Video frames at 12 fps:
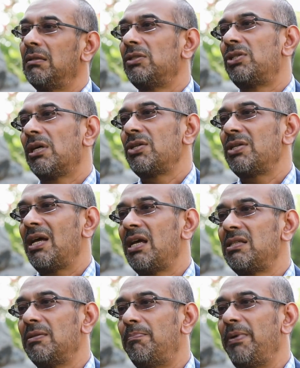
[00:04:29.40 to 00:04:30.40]
Sharjah
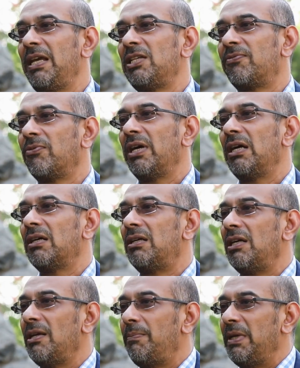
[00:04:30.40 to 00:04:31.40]
as the base for
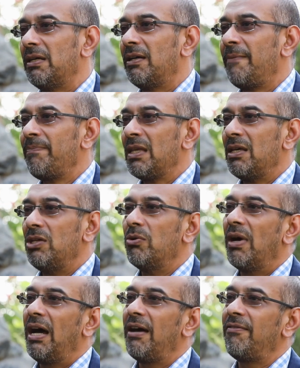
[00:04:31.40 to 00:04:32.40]
Air Arabia.
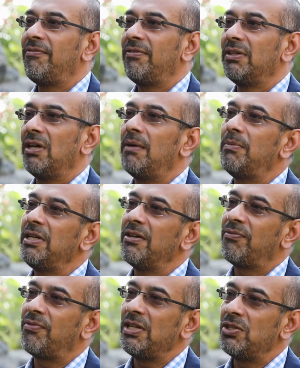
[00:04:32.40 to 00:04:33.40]
You have the
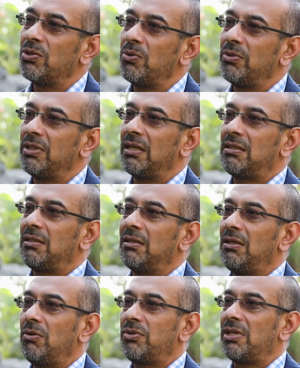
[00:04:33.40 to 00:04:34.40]
Hamriya Free Zone that
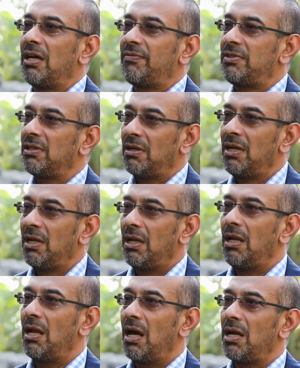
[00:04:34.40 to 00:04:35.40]
looks after
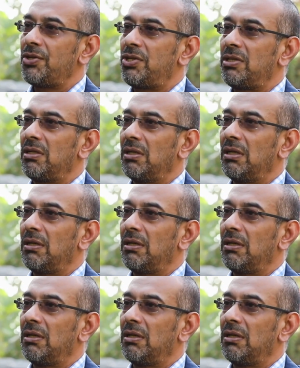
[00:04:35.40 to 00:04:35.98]
large